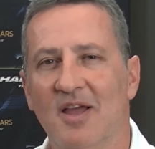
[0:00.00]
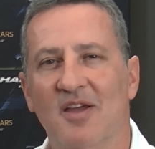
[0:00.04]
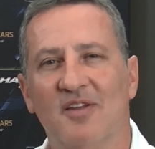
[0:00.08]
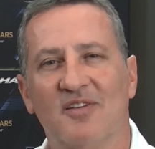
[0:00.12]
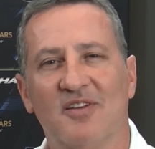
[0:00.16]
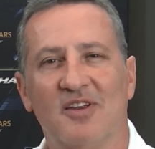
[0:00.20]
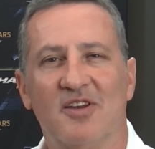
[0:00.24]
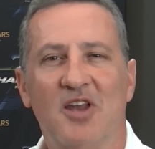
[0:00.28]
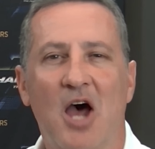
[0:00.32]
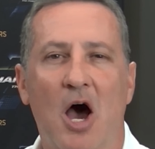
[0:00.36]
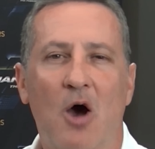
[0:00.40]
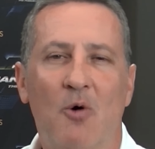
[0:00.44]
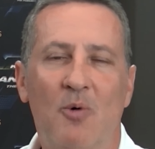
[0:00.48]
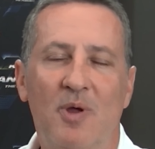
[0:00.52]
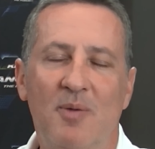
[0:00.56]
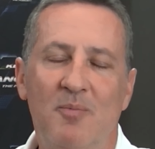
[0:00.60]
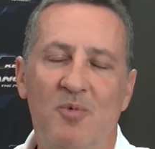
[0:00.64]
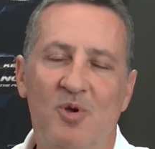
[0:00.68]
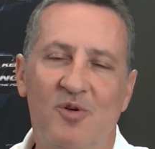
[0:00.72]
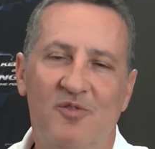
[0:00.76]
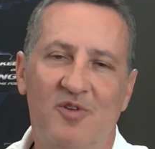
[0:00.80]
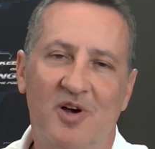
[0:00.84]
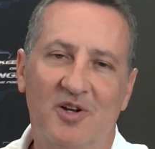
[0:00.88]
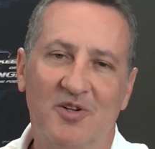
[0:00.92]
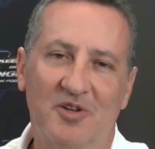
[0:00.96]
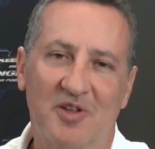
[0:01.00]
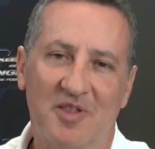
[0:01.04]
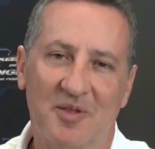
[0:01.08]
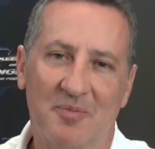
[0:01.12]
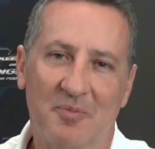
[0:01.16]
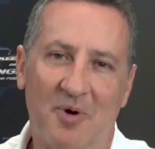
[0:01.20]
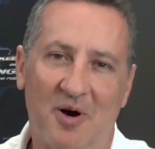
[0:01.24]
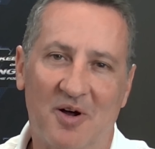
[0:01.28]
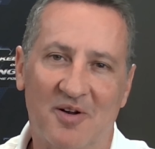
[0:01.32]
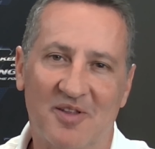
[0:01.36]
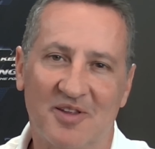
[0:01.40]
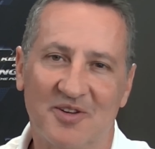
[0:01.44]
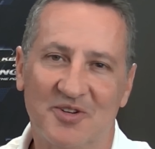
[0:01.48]
So now we move on to the
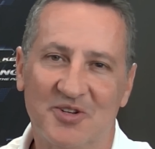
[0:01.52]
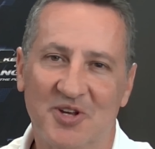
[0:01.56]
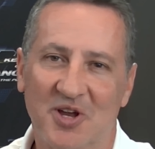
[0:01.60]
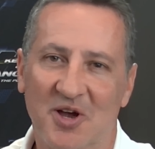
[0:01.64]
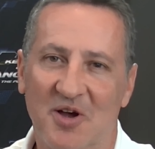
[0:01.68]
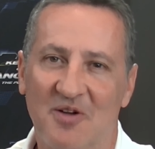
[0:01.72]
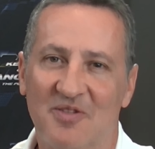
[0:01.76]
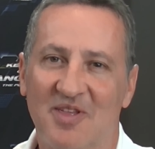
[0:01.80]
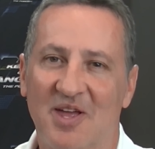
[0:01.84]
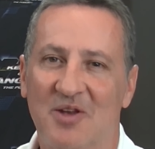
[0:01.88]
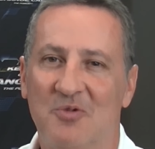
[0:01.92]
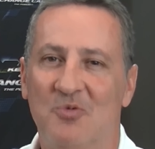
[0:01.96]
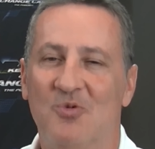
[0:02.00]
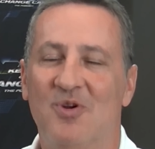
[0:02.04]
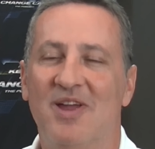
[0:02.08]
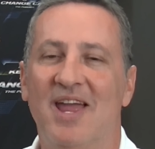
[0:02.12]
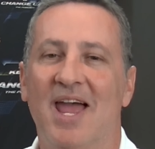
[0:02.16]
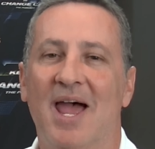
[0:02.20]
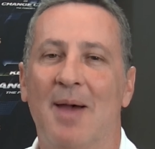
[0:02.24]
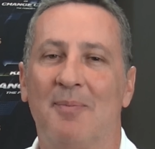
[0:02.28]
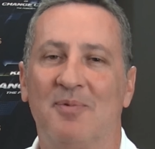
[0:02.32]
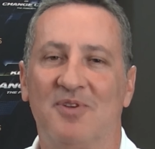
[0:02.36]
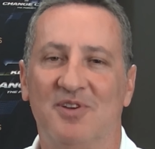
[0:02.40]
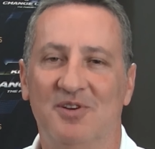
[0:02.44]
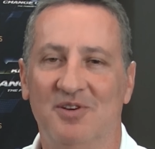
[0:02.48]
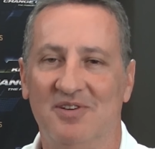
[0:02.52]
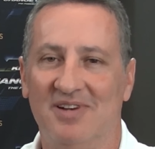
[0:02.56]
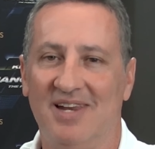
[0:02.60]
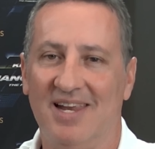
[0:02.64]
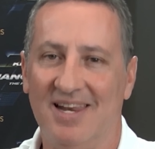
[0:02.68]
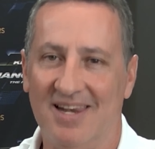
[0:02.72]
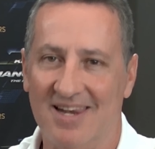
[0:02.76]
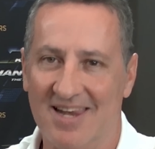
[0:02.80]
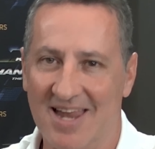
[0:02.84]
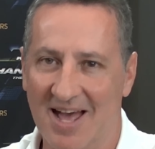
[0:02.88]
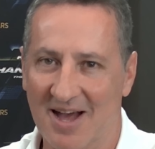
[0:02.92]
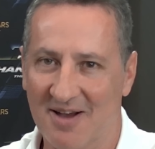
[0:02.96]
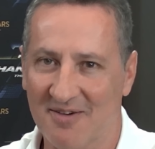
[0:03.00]
part of the show that we absolutely
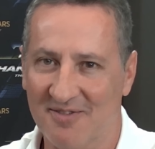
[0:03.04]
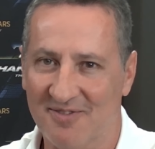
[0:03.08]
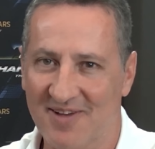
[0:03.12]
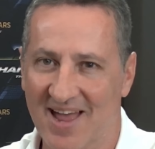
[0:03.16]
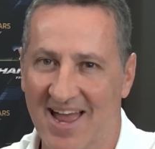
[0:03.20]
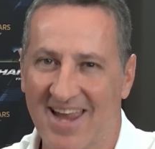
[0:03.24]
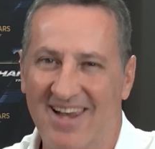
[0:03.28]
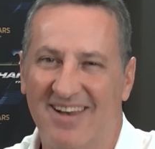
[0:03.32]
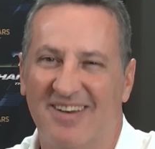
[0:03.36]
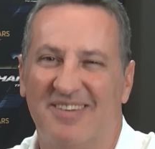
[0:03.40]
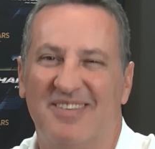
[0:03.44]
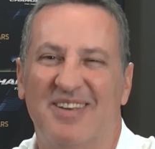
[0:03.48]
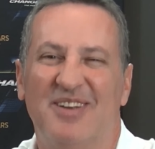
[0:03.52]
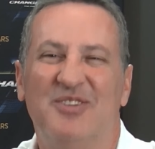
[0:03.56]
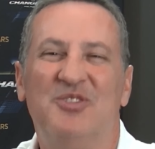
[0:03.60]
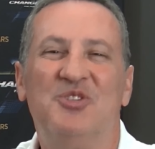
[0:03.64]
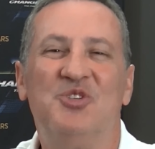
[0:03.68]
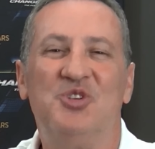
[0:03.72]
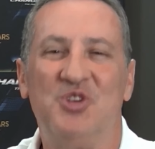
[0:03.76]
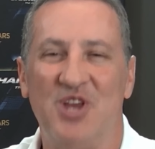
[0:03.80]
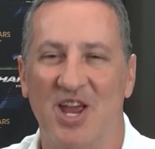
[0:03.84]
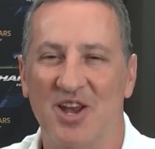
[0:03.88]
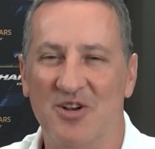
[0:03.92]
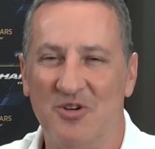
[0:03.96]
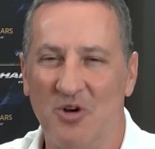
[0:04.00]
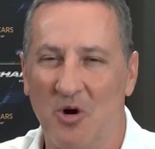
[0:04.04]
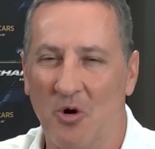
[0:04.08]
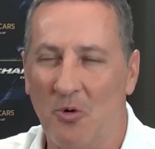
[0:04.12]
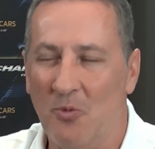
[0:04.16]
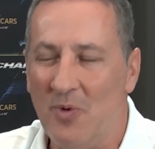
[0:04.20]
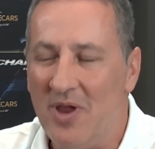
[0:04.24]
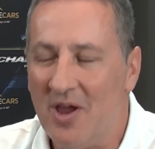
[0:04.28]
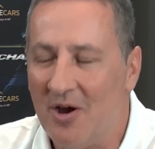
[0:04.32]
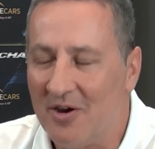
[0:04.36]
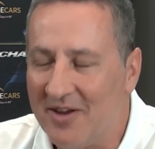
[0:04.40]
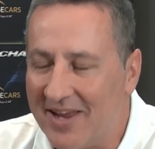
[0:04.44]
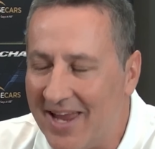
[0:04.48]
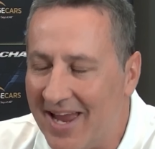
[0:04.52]
love, and it's a general.
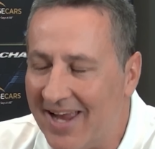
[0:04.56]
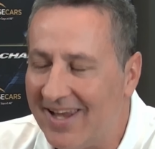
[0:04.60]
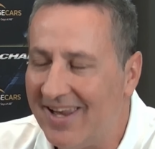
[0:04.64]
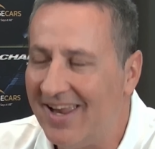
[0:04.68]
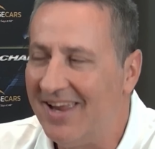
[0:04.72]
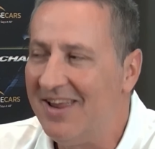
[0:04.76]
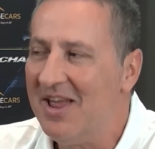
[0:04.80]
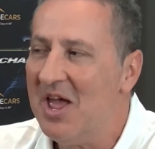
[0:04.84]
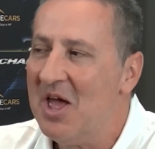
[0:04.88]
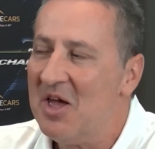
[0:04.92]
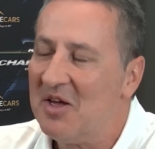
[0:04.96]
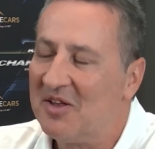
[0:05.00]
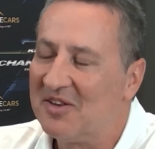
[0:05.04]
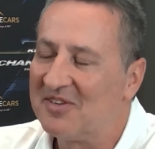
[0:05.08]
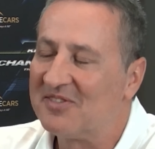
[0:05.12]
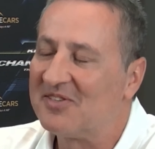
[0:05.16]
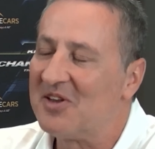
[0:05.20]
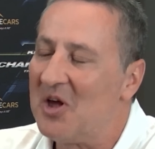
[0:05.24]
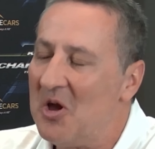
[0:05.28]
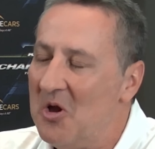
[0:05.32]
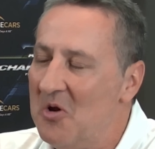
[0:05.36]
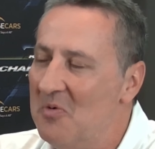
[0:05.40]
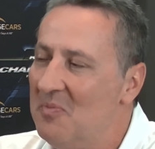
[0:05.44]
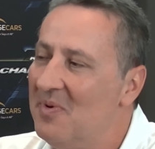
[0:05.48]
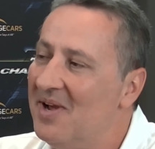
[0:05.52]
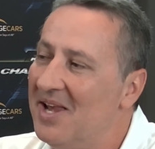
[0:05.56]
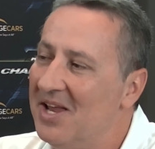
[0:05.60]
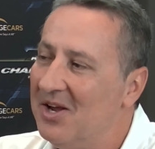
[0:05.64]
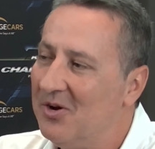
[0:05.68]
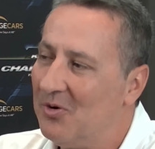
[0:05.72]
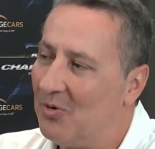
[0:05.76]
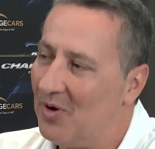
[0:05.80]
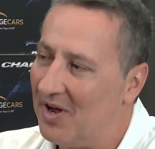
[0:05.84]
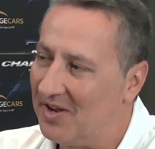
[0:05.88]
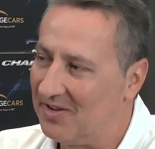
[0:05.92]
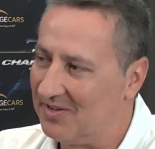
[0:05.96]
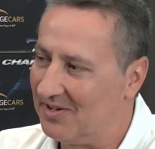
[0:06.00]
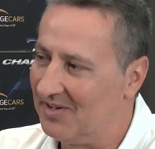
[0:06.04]
We are getting so many
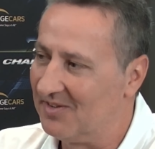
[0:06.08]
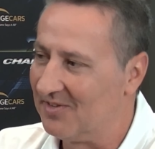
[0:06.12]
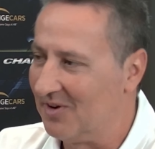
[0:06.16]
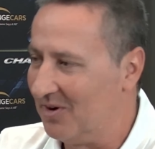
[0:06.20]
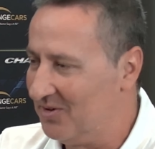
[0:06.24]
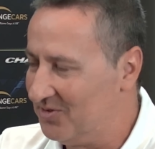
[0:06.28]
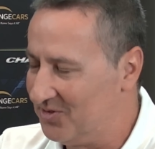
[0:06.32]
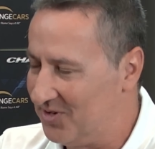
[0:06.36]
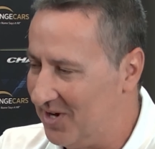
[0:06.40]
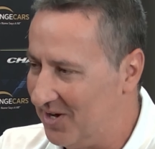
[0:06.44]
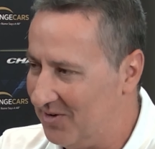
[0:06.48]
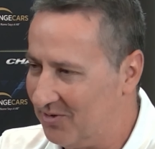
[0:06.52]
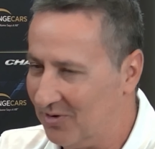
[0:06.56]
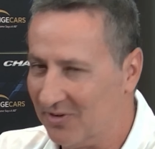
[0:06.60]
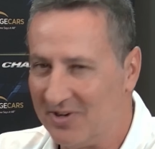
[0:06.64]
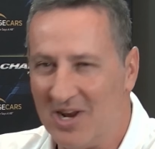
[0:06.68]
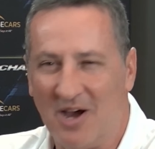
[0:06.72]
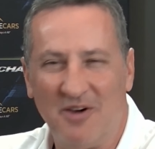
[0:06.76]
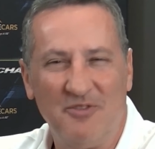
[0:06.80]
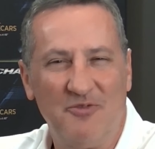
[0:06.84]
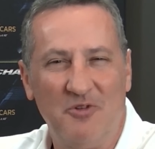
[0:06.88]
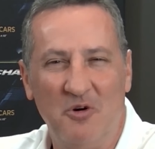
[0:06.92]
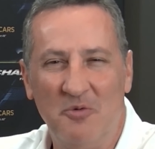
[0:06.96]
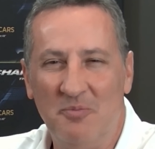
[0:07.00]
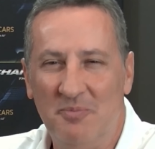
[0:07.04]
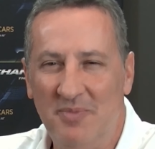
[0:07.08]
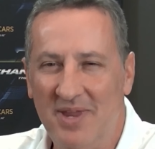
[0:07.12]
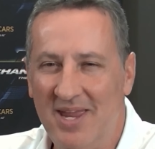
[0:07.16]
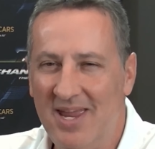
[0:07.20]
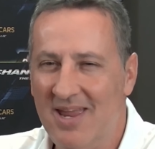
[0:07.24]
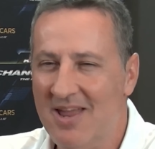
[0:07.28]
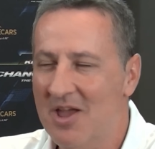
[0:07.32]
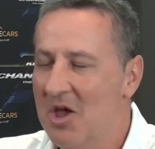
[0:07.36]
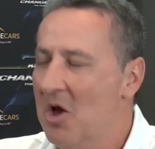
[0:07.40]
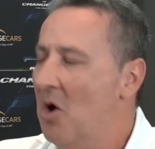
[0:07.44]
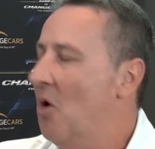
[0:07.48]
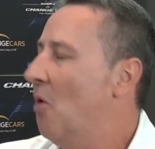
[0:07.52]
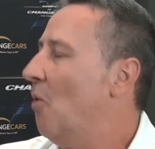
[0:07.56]
questions on general. Now, for
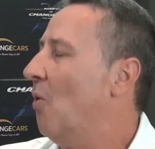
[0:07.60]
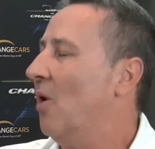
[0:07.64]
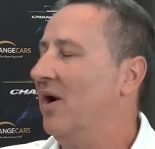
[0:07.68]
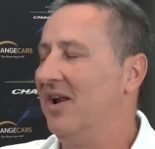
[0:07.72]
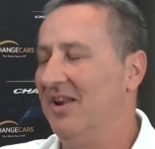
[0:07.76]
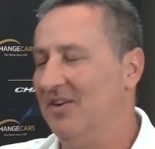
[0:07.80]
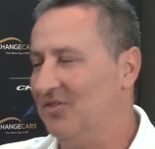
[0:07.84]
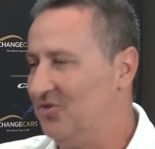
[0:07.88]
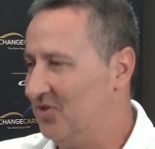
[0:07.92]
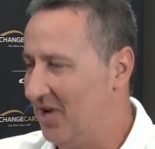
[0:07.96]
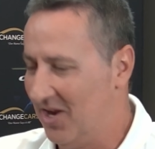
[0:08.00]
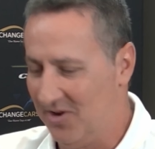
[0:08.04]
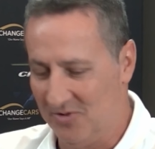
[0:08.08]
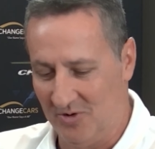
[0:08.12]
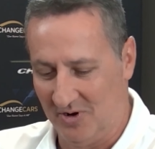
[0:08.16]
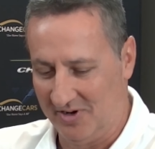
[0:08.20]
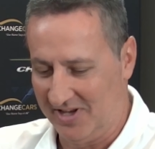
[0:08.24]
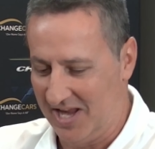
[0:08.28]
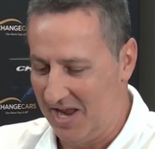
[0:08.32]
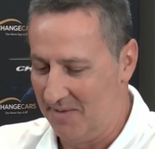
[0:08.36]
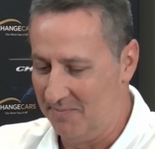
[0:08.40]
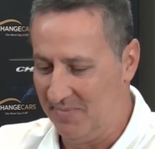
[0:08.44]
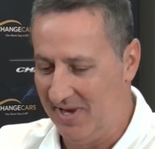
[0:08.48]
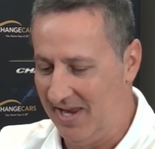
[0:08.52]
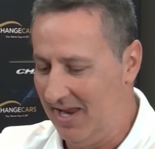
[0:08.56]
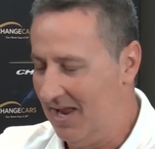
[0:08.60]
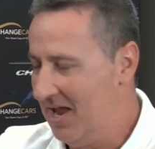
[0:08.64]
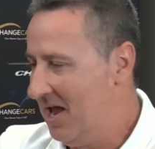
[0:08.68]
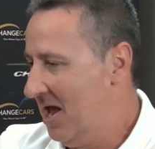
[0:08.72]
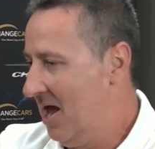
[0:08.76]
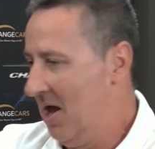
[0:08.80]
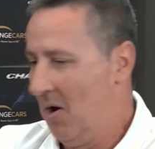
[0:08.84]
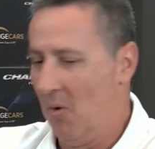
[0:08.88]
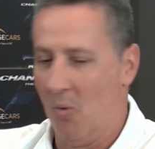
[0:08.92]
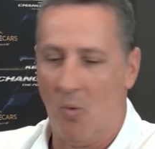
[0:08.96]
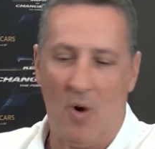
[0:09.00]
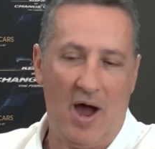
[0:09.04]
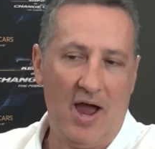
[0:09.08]
me, what is general? It can be
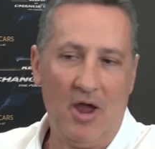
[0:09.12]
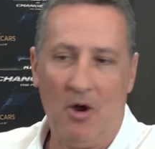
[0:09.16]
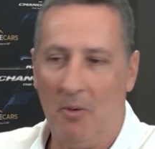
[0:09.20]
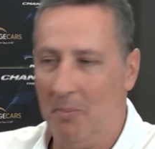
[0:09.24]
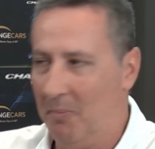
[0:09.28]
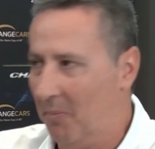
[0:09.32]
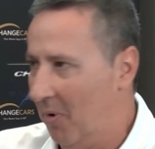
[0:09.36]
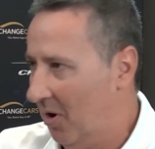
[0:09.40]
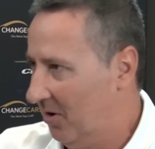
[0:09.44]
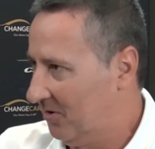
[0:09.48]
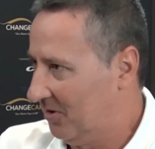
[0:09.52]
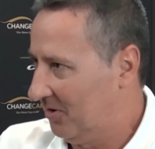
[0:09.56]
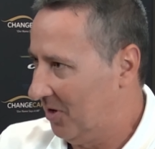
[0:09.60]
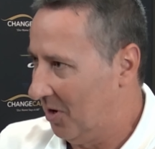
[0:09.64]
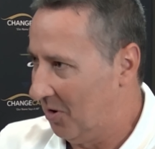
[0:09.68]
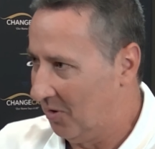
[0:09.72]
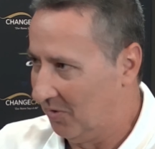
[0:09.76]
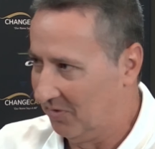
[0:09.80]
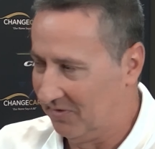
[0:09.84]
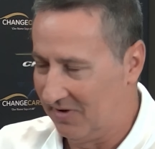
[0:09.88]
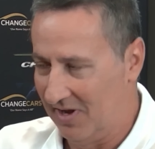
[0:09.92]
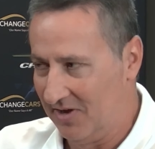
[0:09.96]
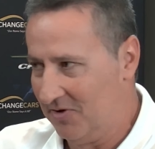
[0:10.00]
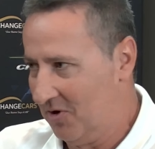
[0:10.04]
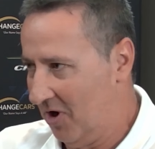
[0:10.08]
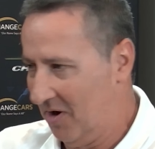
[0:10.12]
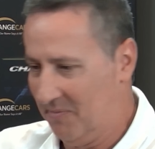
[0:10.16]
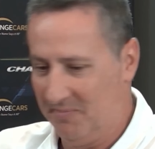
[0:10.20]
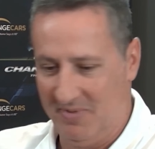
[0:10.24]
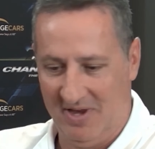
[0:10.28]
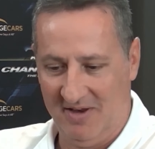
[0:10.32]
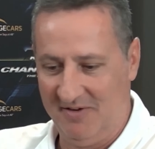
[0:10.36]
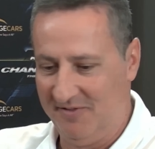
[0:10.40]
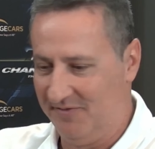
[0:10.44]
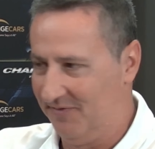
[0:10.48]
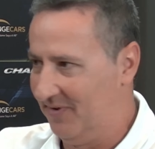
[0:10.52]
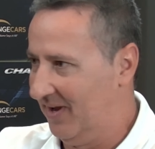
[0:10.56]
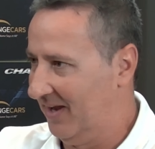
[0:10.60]
why are potholes are not being
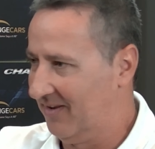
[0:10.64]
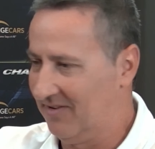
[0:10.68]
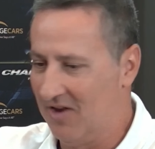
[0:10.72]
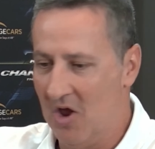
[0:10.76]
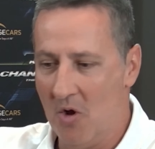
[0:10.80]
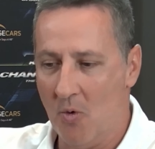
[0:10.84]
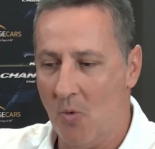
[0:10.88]
fixed?